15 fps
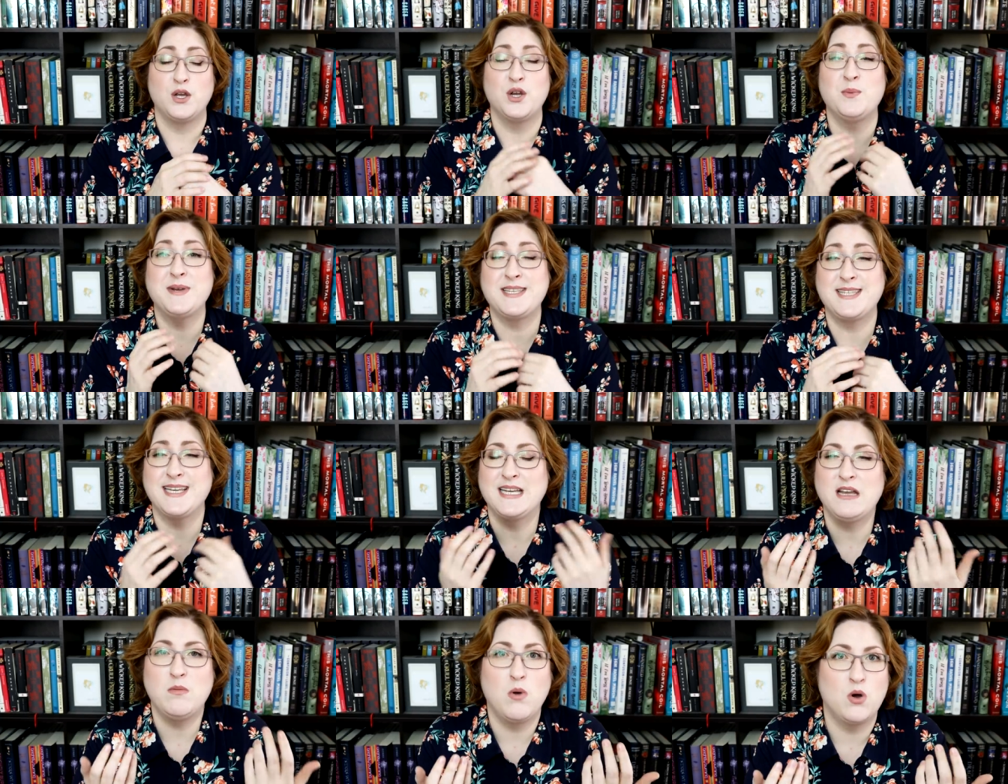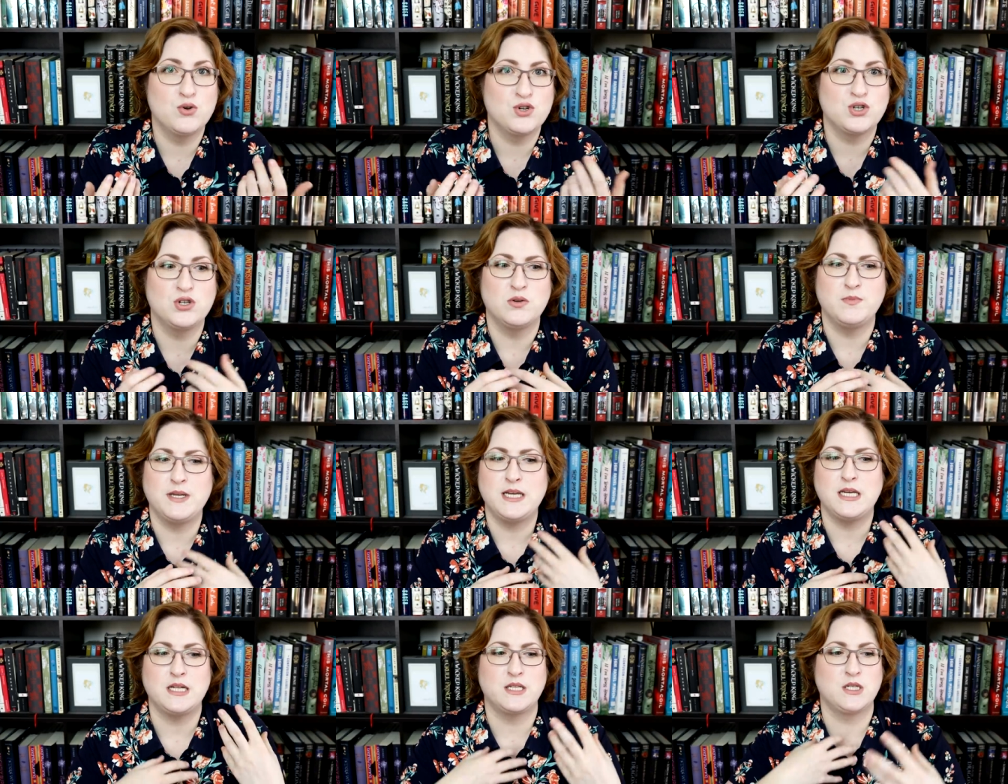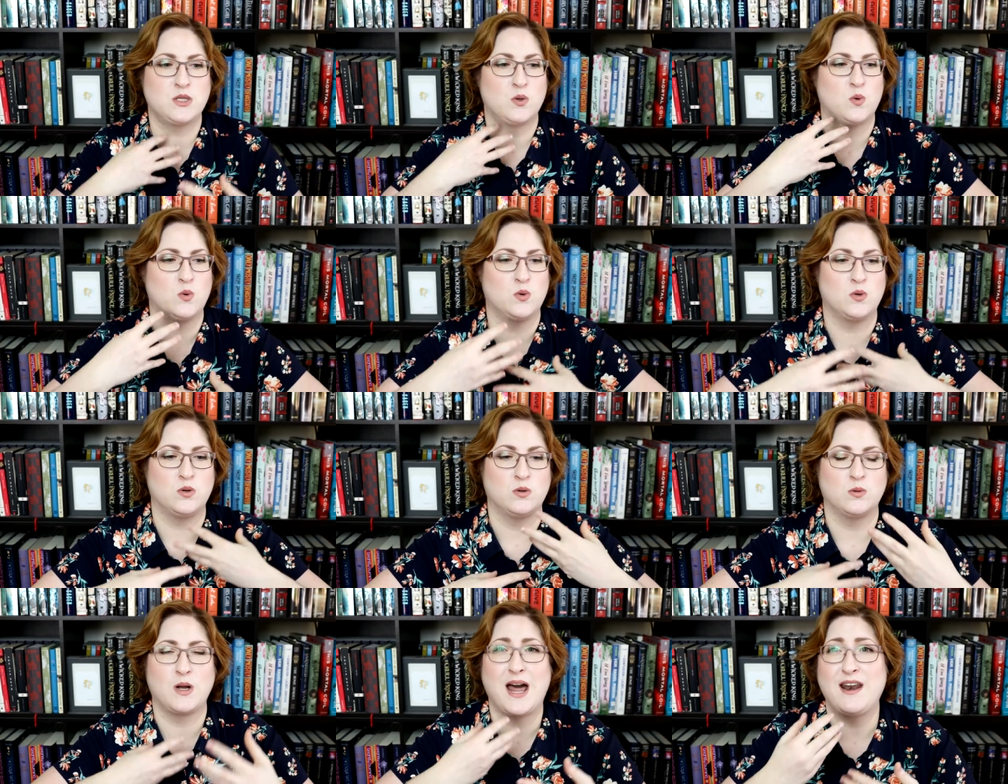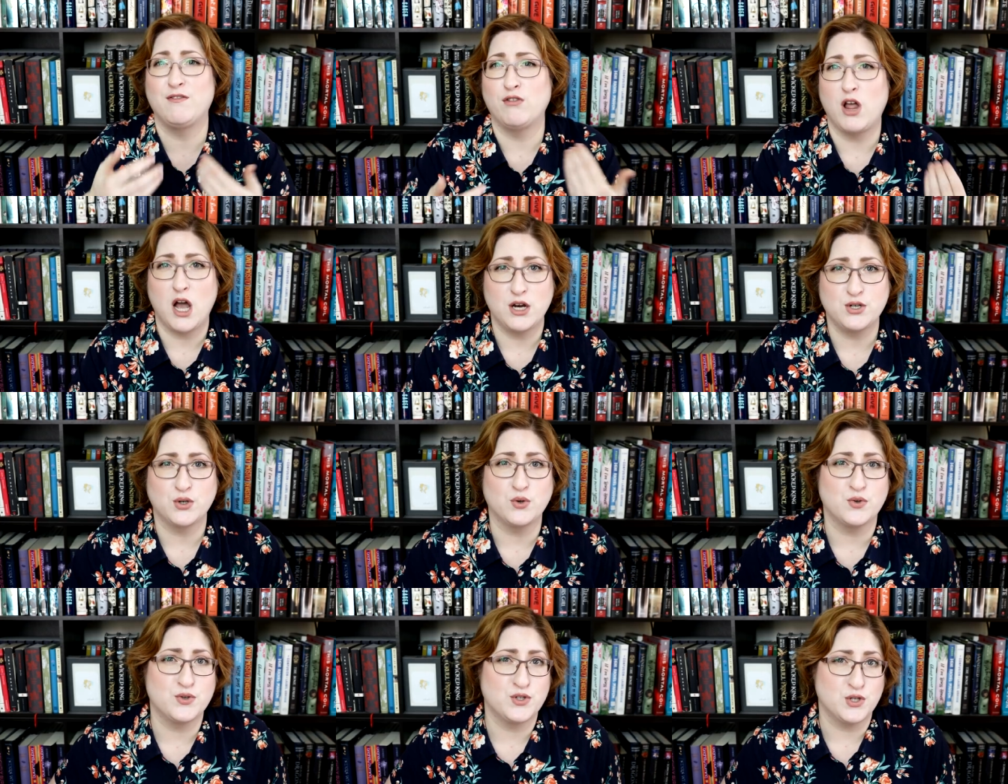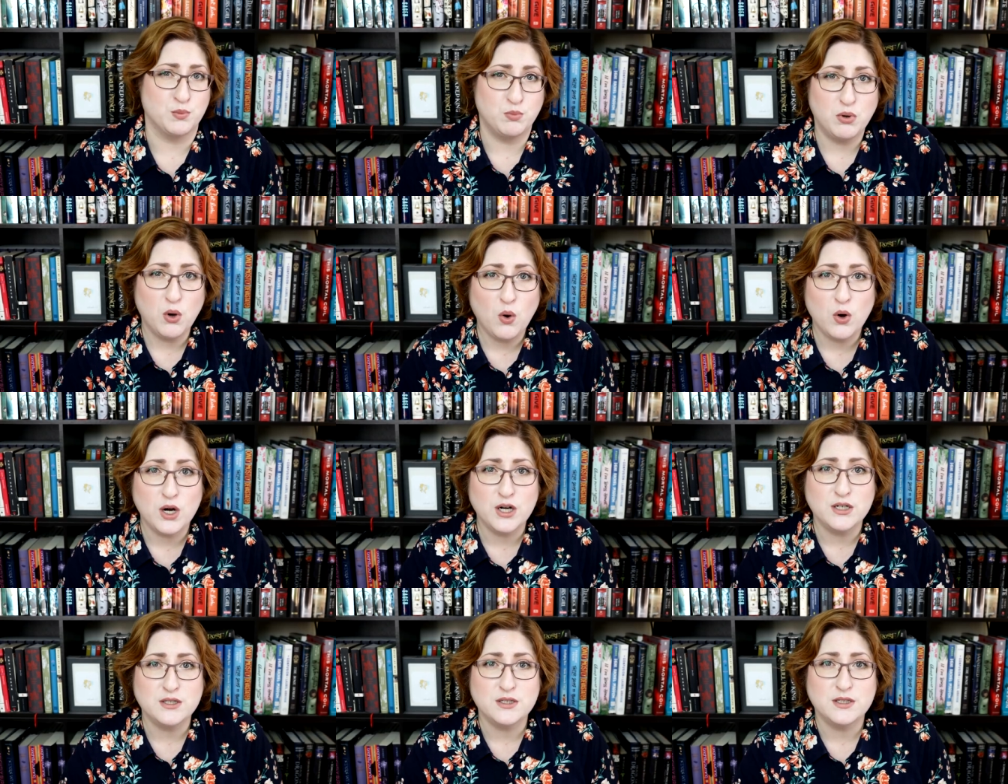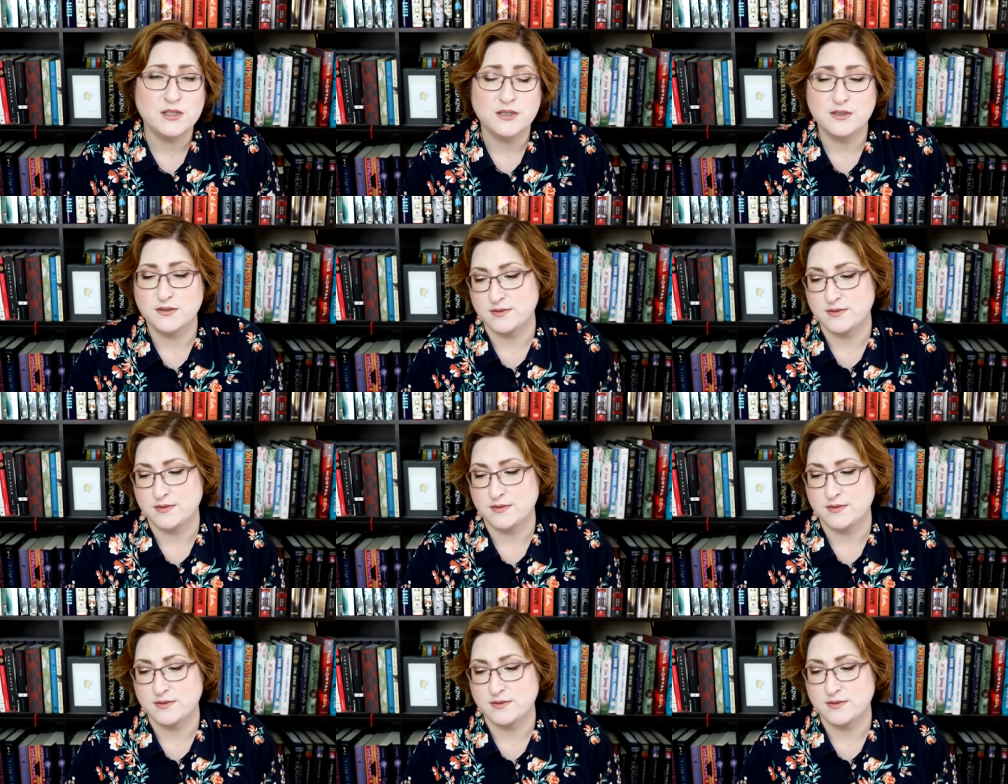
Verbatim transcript: You're missing emotional beats or kind of logical support.